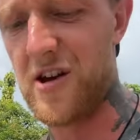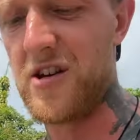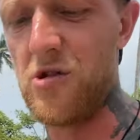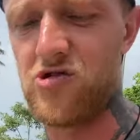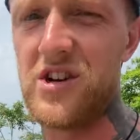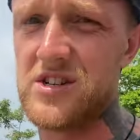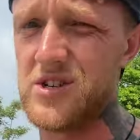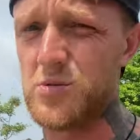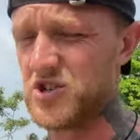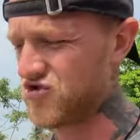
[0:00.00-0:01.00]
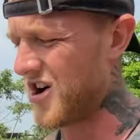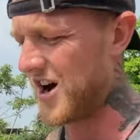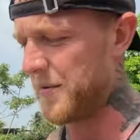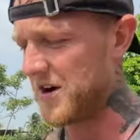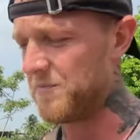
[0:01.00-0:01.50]
cake usually because it's always
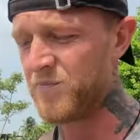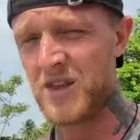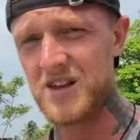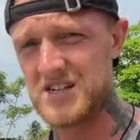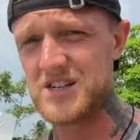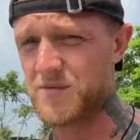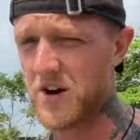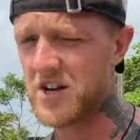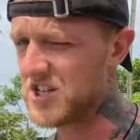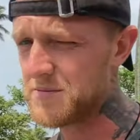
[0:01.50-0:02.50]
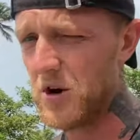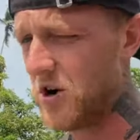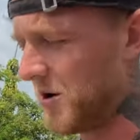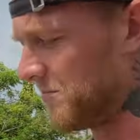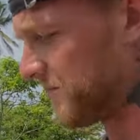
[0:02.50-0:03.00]
dry, but this is fucking spot
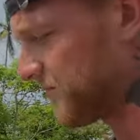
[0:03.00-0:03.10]
on.